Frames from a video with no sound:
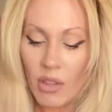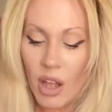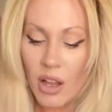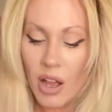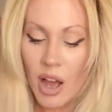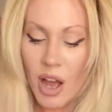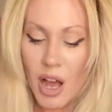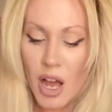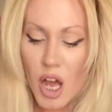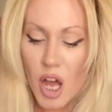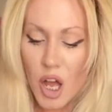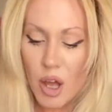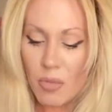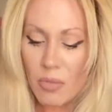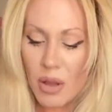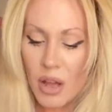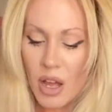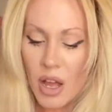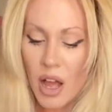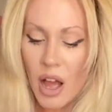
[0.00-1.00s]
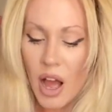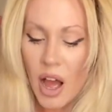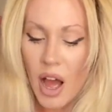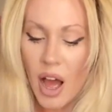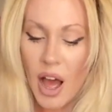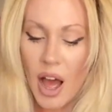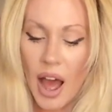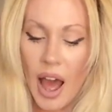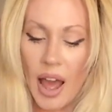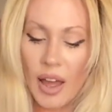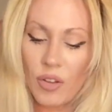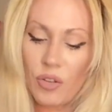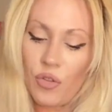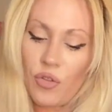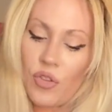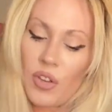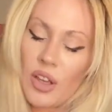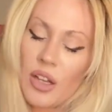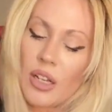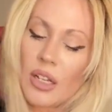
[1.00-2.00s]
I
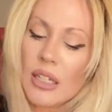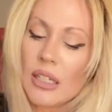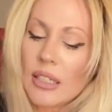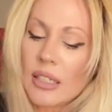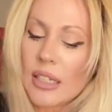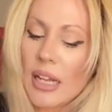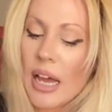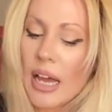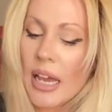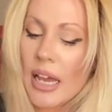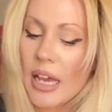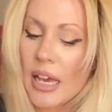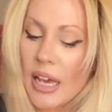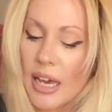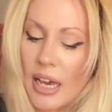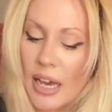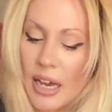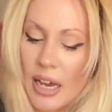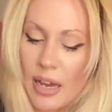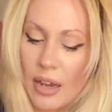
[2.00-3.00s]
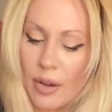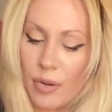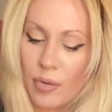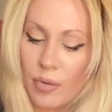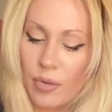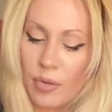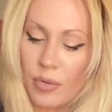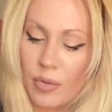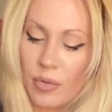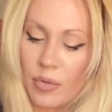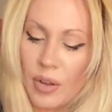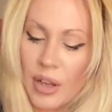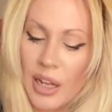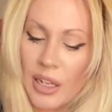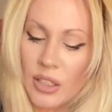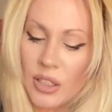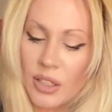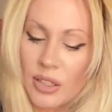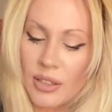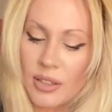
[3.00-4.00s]
feel like
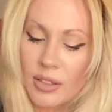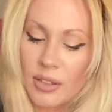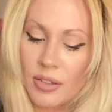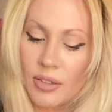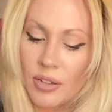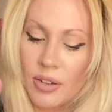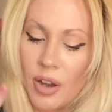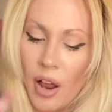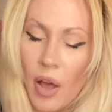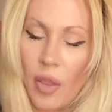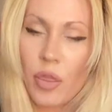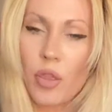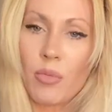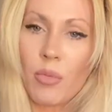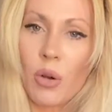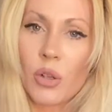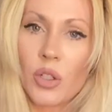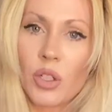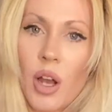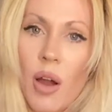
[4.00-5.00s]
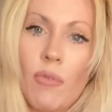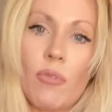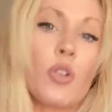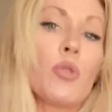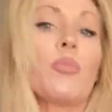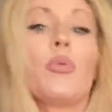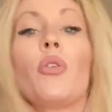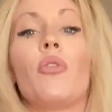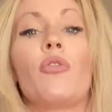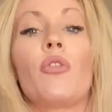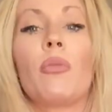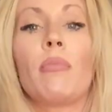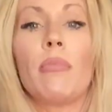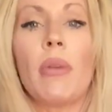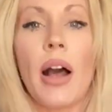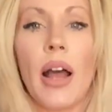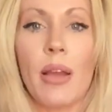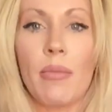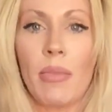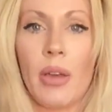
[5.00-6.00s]
it's not the most comfortable for
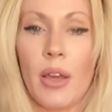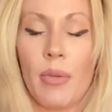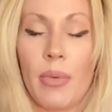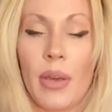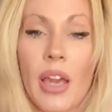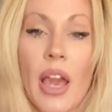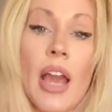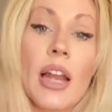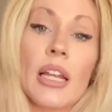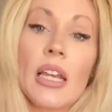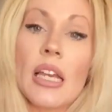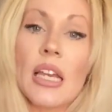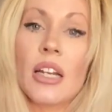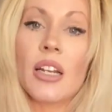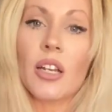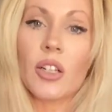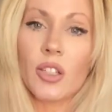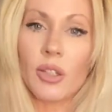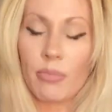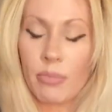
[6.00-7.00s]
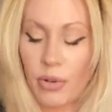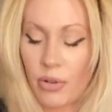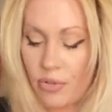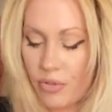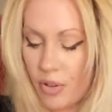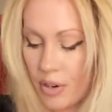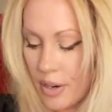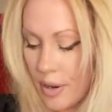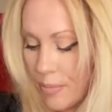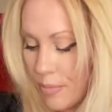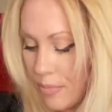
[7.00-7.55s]
my baby, and he doesn't prefer it.